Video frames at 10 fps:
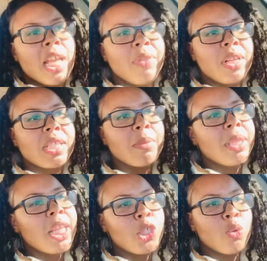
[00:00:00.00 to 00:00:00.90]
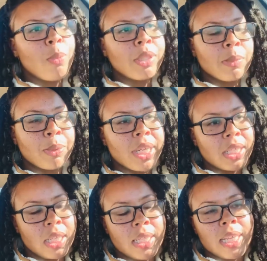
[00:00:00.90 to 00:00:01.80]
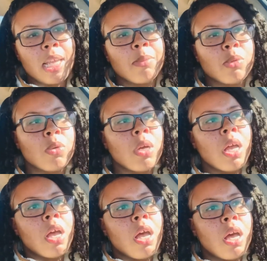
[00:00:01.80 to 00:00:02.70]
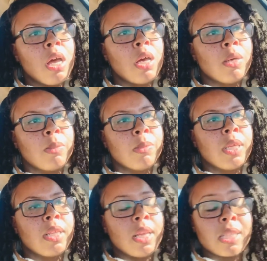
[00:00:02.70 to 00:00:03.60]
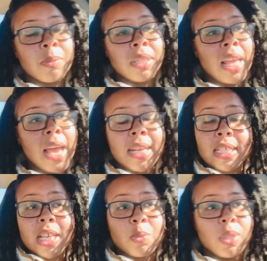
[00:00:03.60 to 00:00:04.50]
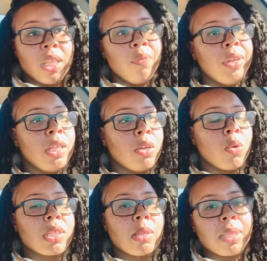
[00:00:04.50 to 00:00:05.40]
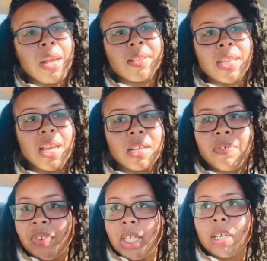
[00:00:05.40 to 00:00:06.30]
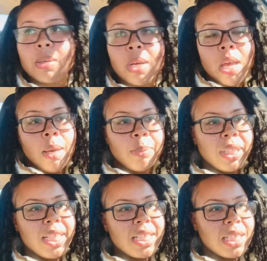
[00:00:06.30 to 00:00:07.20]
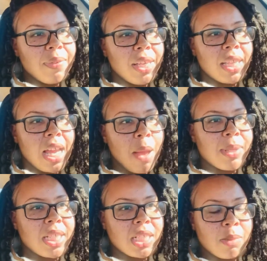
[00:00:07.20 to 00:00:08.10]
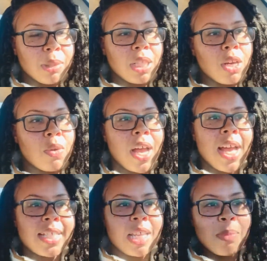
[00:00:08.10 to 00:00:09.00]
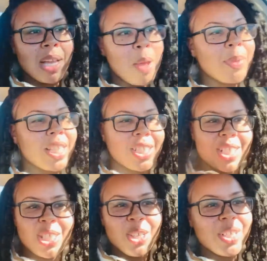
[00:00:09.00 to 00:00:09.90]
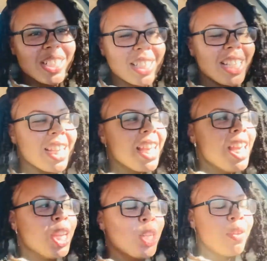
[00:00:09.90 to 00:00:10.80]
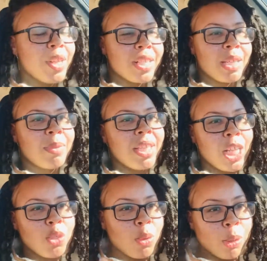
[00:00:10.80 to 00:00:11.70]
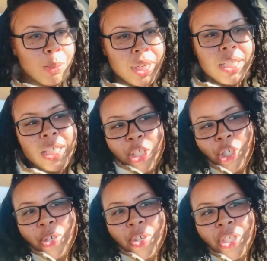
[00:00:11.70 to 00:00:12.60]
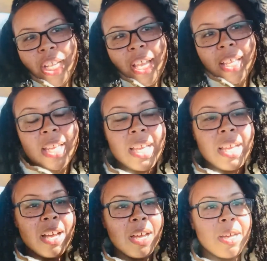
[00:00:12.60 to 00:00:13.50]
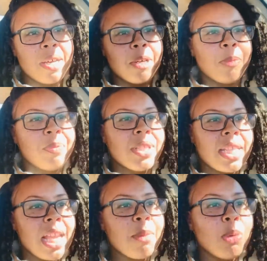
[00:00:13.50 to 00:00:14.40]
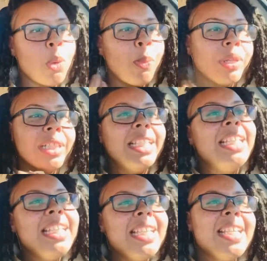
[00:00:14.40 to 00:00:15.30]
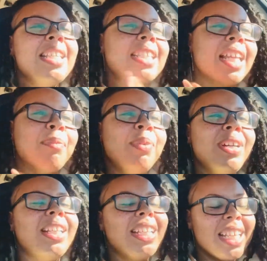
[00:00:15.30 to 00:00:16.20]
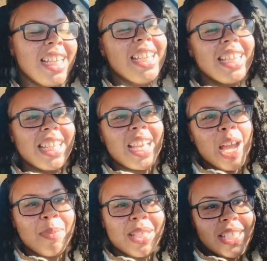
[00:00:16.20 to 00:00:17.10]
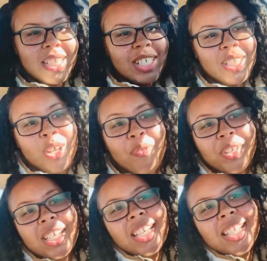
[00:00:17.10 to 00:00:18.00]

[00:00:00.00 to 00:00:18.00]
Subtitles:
If there's something that you want me to bring to the table, something that I discussed within the video or something outside of the video, please leave it in the comments comment section below. I take my comment section seriously. You there's something that you want to bring to the chill chat table, please put it in the comment section. Don't forget